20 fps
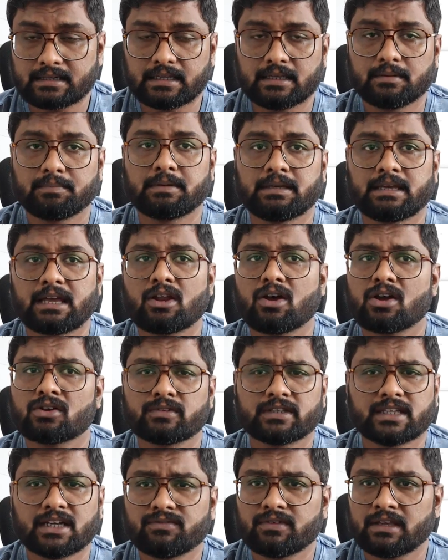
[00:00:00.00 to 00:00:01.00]
T P. Along
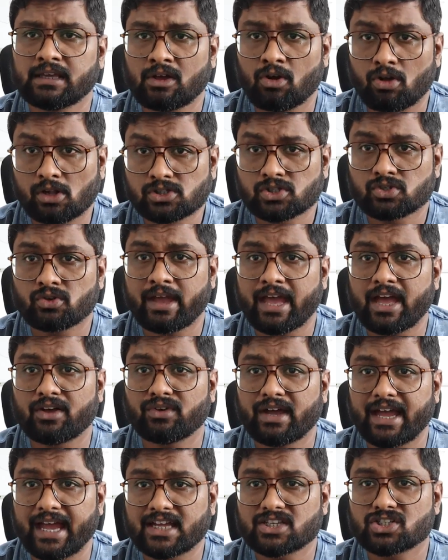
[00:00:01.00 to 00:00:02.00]
with that, we also have
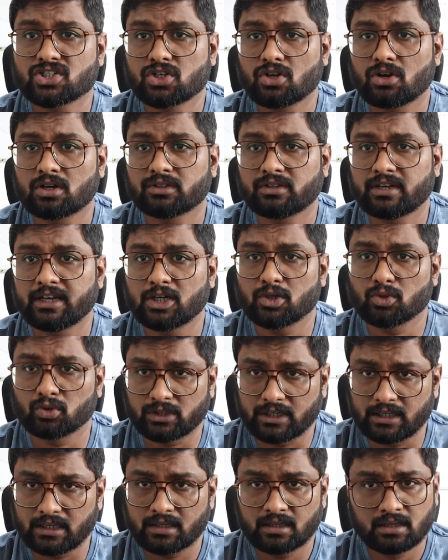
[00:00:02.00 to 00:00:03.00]
H dot three two
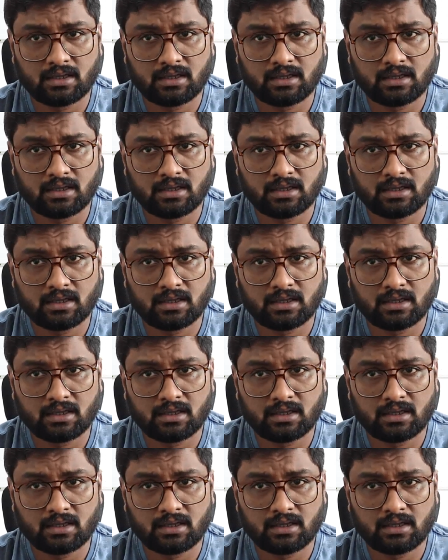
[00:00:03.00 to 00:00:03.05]
three.